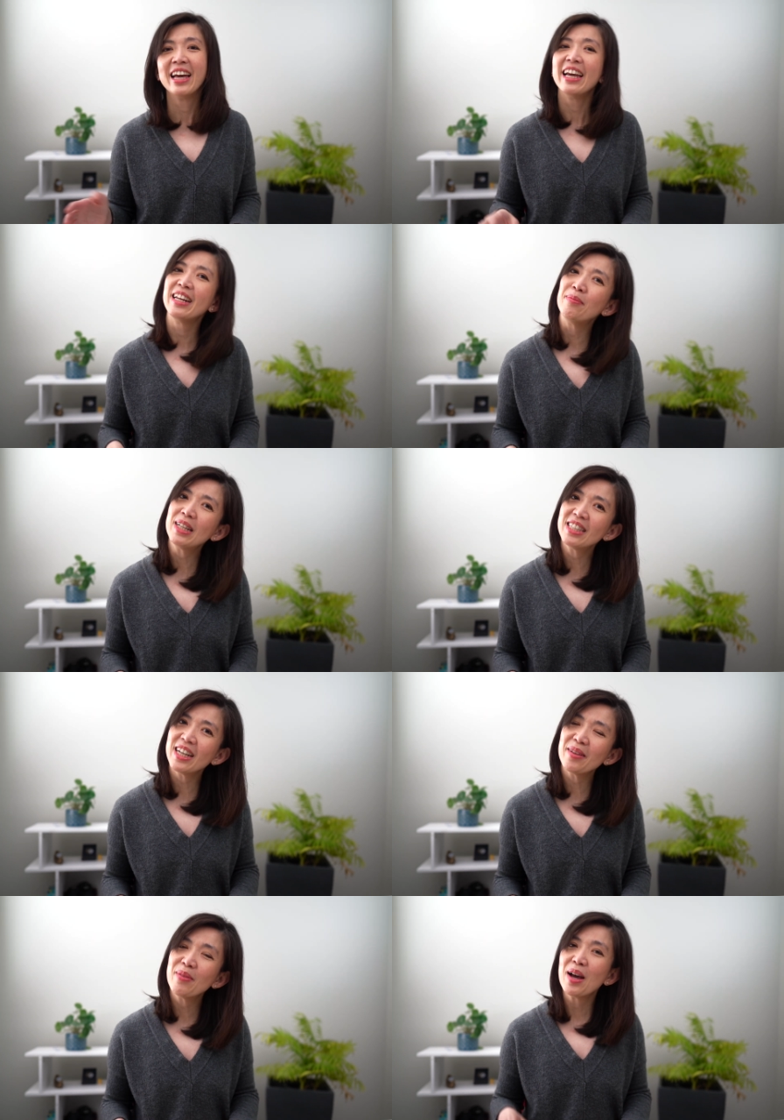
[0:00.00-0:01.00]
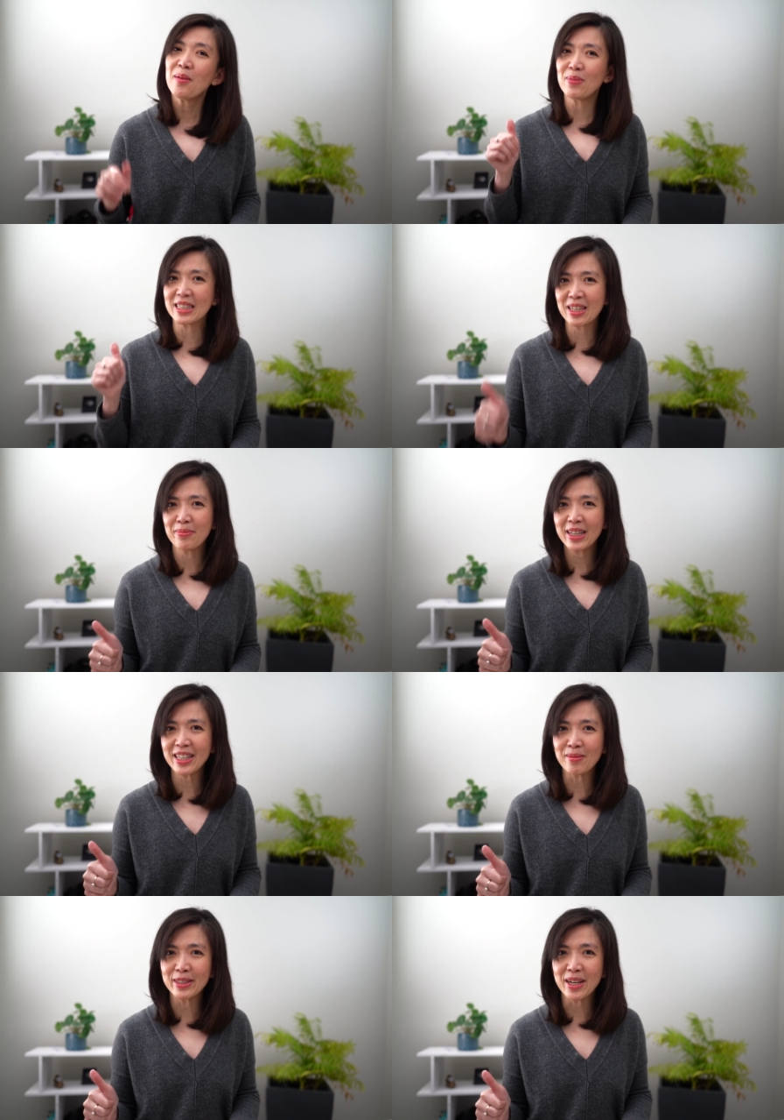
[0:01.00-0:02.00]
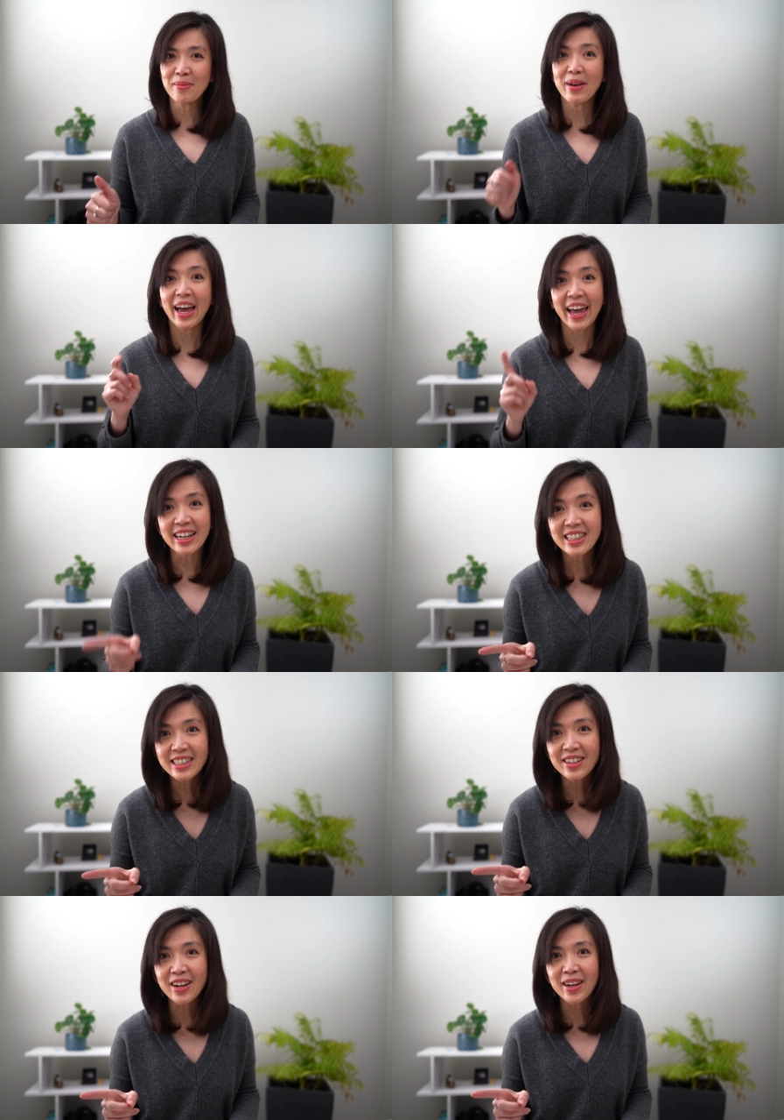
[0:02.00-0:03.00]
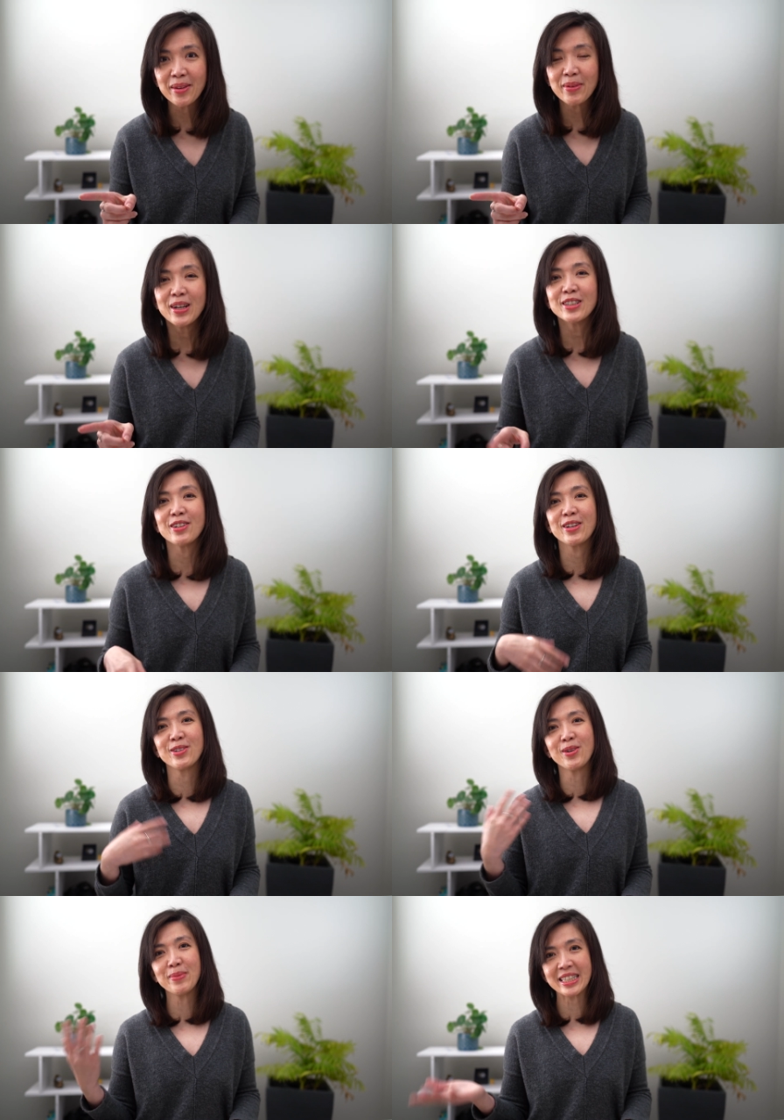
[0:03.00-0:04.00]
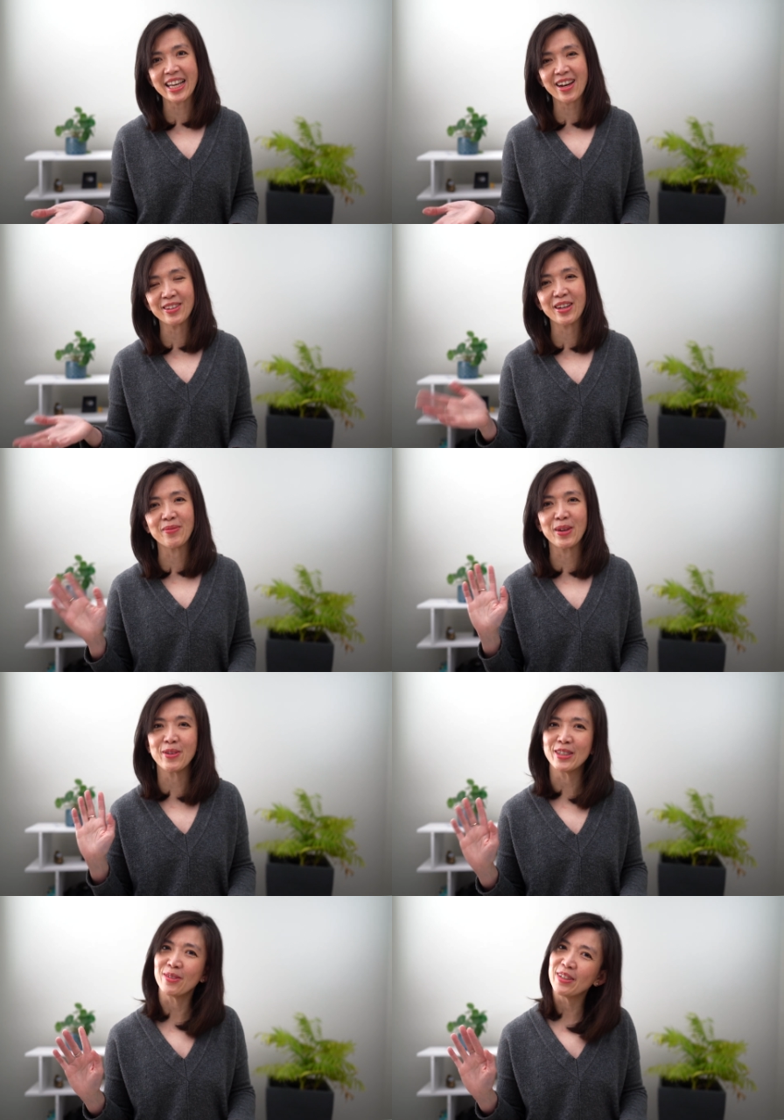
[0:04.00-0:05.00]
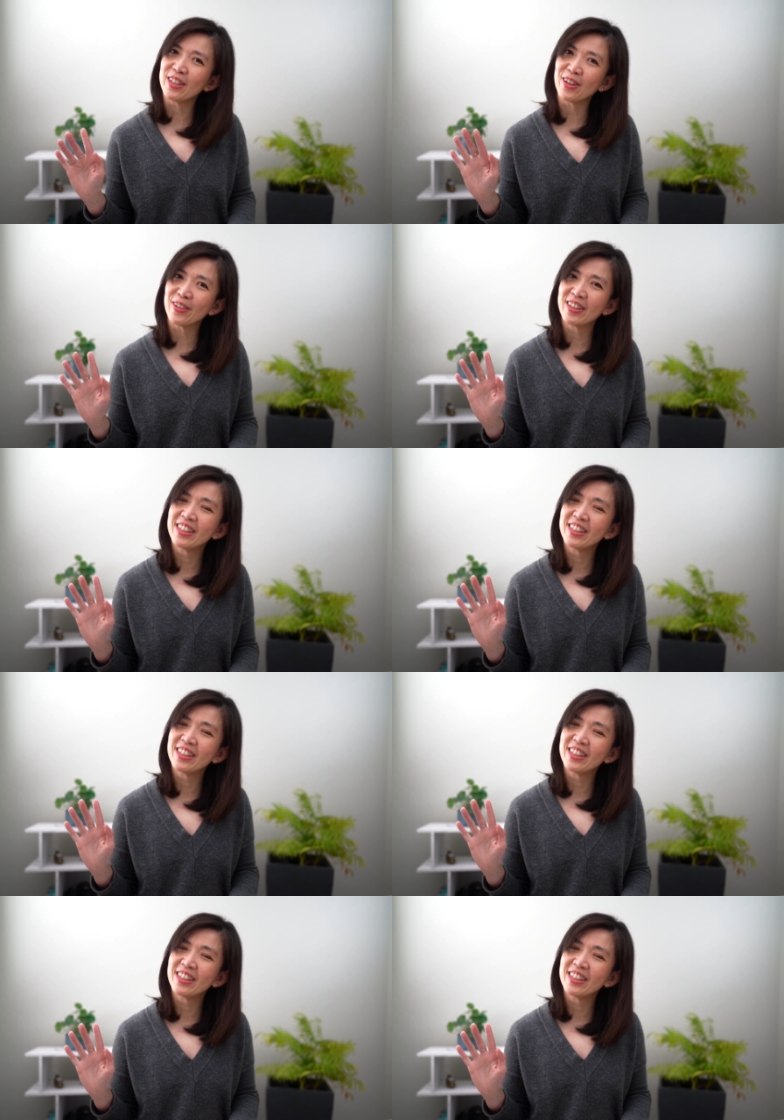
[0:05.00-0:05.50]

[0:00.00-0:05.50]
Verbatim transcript: In the meantime, please give me a thumbs up and subscribe so that you don't miss out in my future video.